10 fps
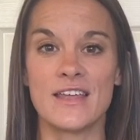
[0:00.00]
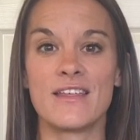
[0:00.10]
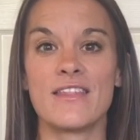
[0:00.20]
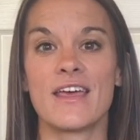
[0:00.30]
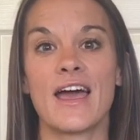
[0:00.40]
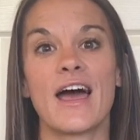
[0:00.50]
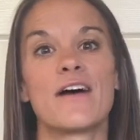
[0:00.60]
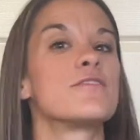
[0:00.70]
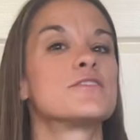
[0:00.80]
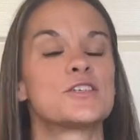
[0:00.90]
and then they
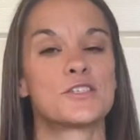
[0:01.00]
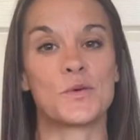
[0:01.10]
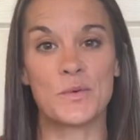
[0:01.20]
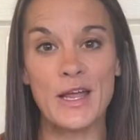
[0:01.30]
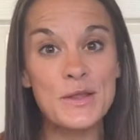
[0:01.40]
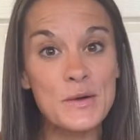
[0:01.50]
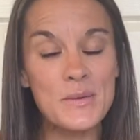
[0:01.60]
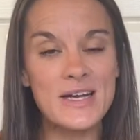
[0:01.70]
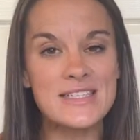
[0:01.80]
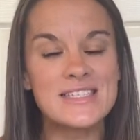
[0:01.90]
have just the regular
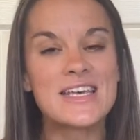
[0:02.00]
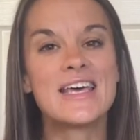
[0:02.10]
ones.